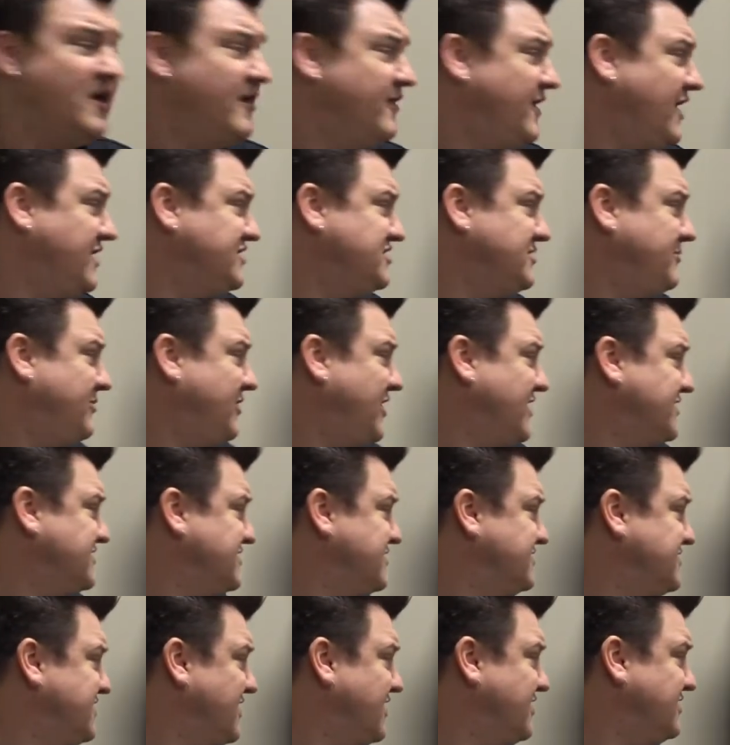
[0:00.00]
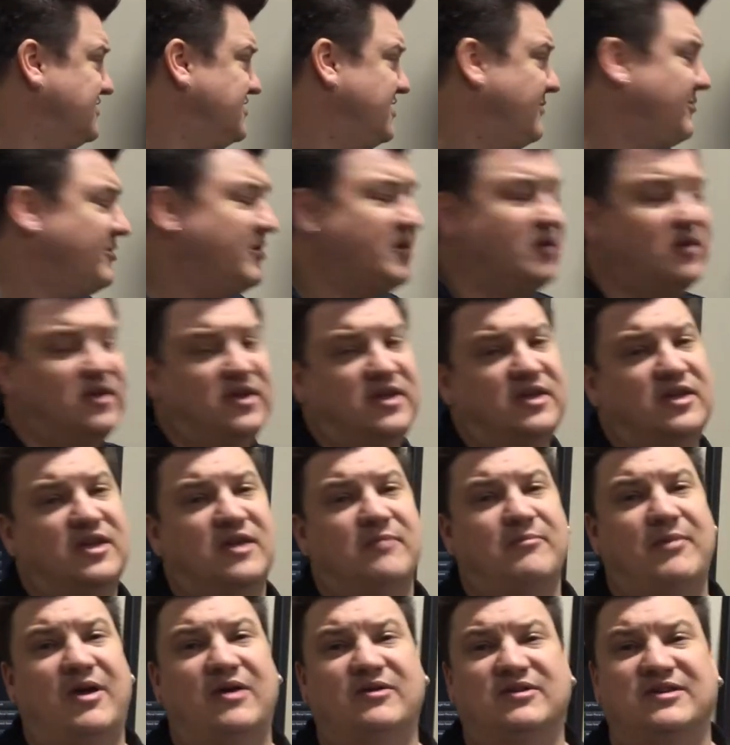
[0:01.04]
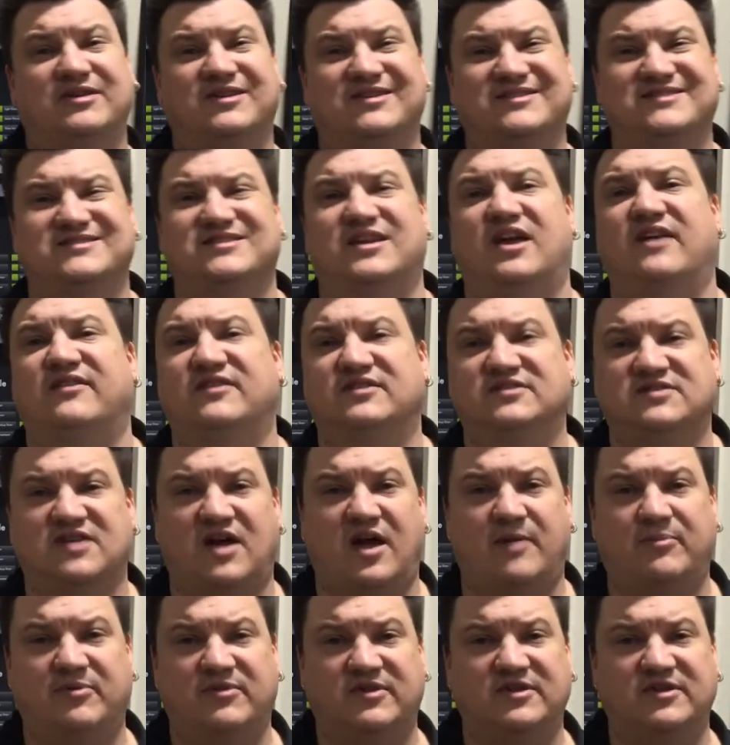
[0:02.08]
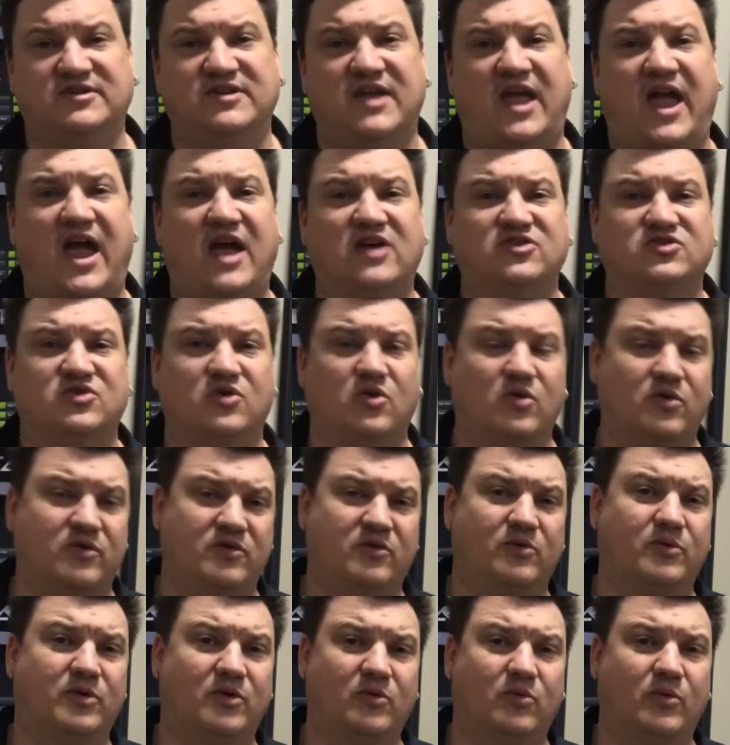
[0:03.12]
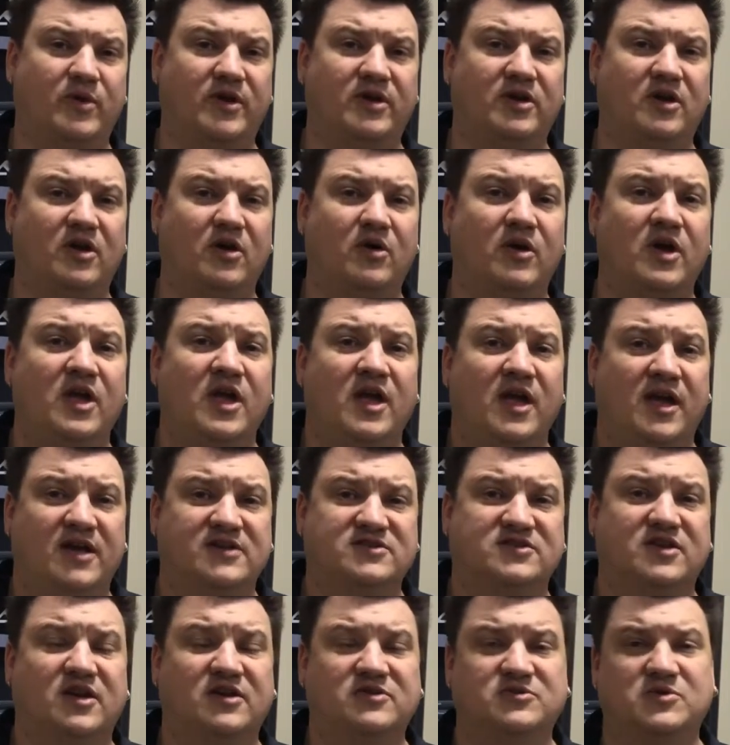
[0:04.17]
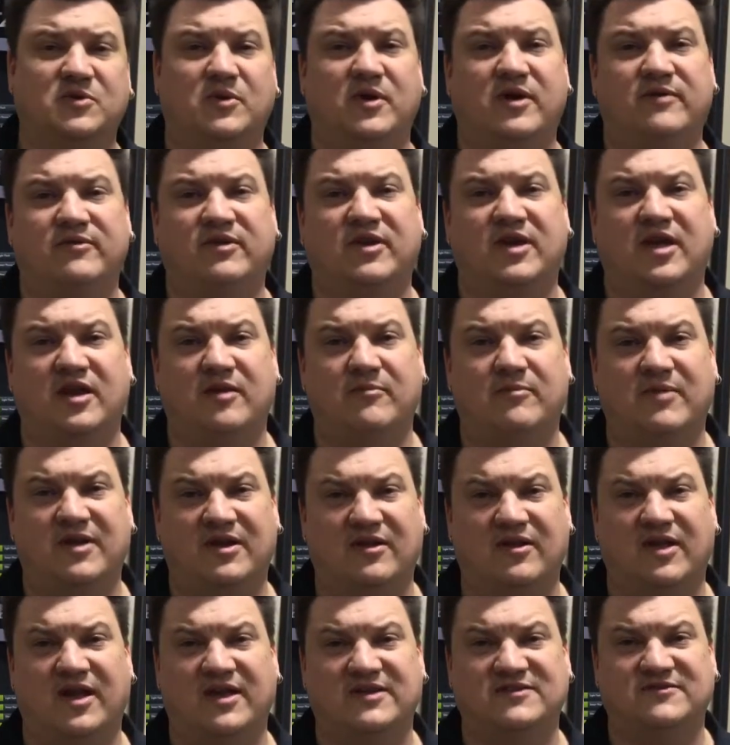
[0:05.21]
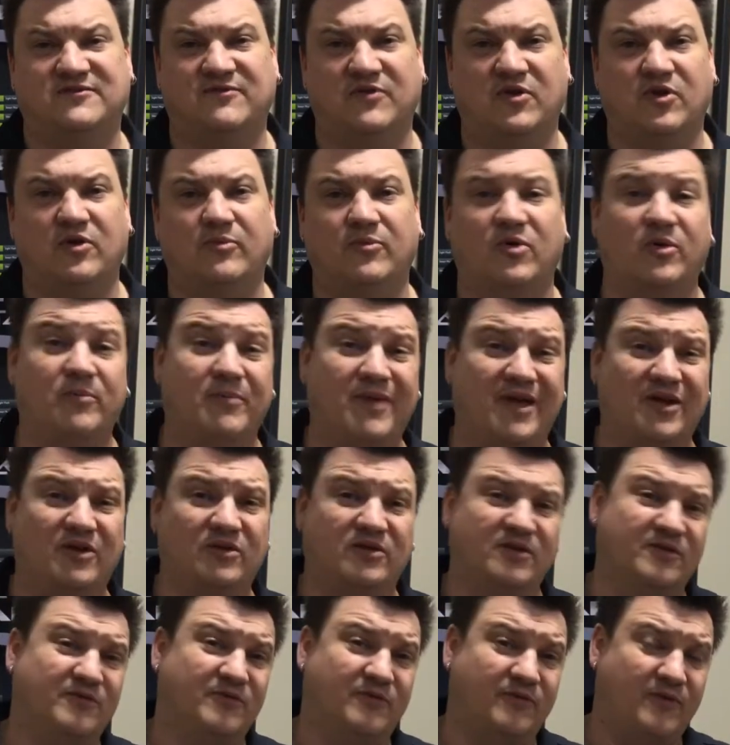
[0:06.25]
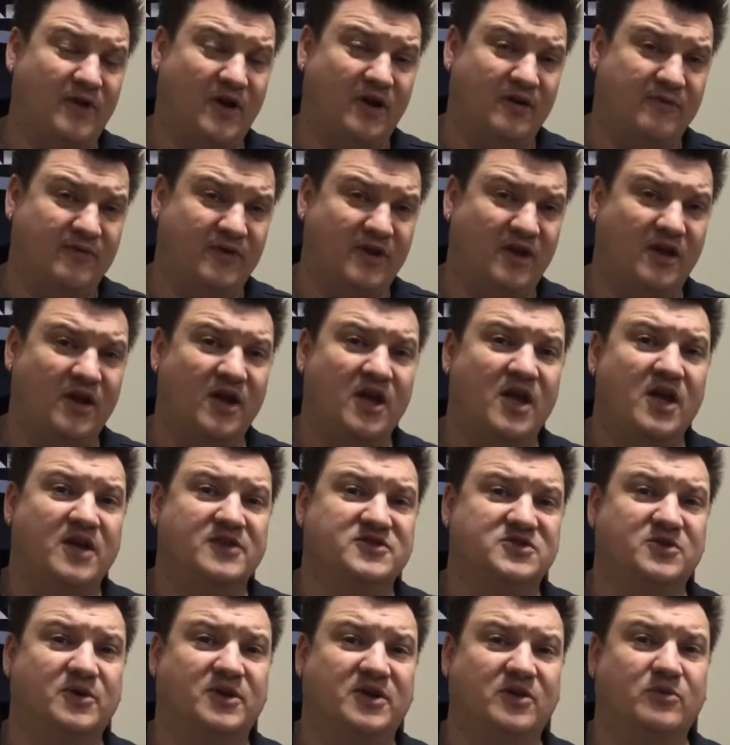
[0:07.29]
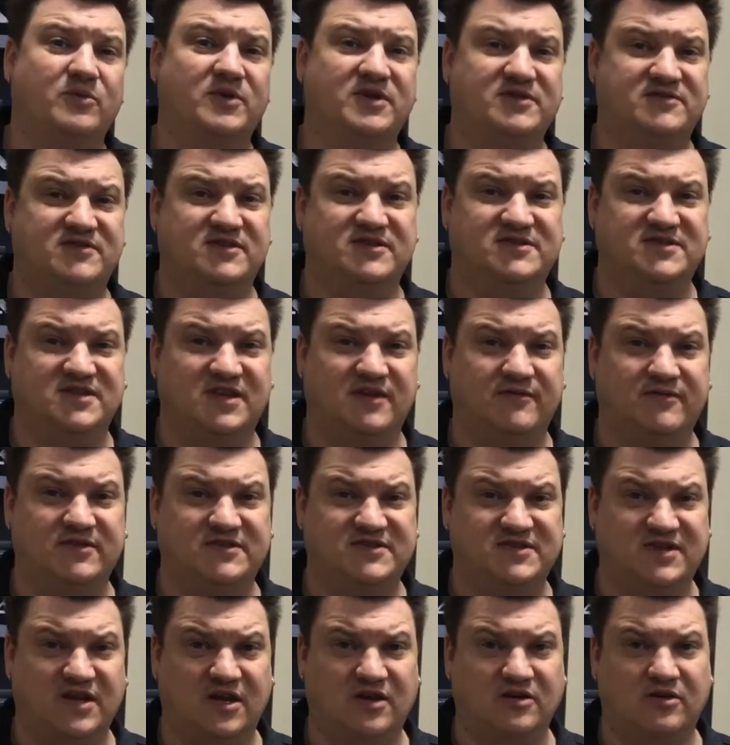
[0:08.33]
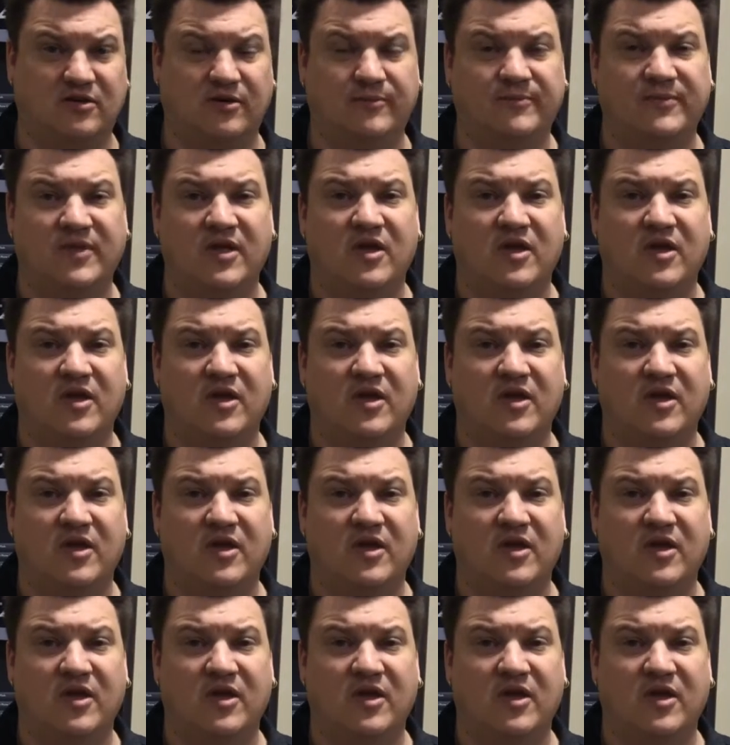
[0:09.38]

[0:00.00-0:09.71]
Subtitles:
That GPS antenna typically can get mounted inside the top of the dash or the rear window, as long as you don't have any kind of metallized film or metal in front of it so it can receive the signal.